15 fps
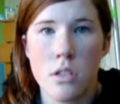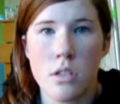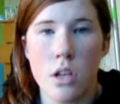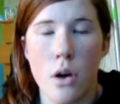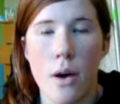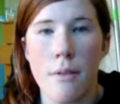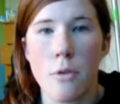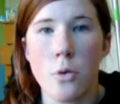
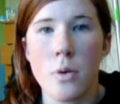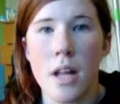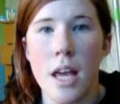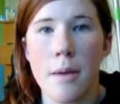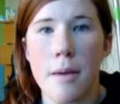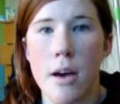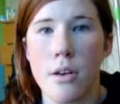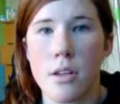So everyone
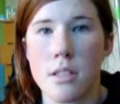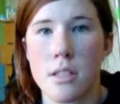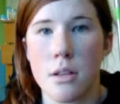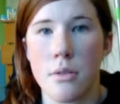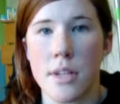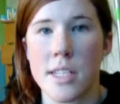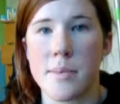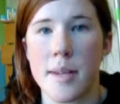came out because
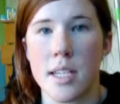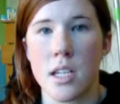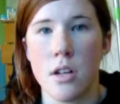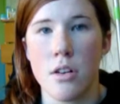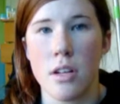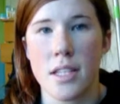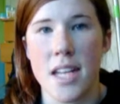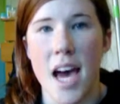they were
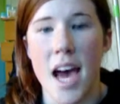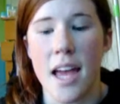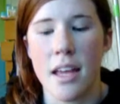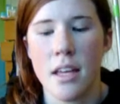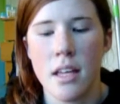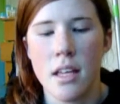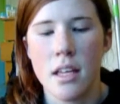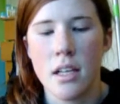expecting her to
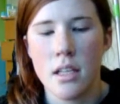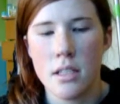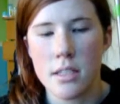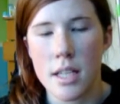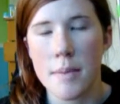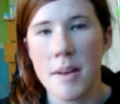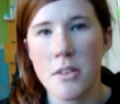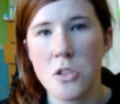die. And
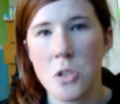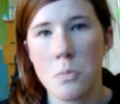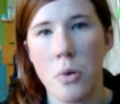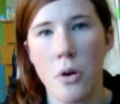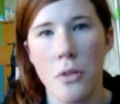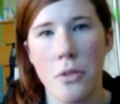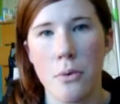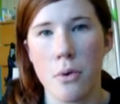somehow she
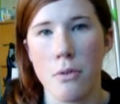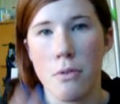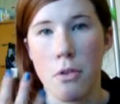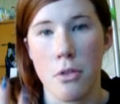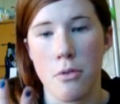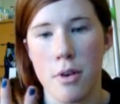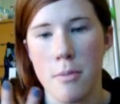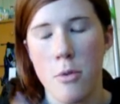pulled through
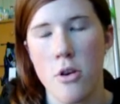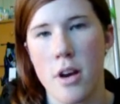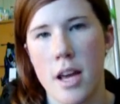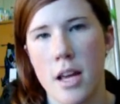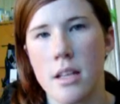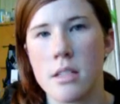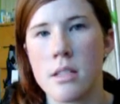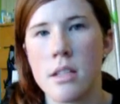for 3 more
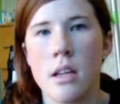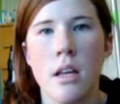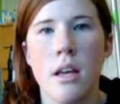days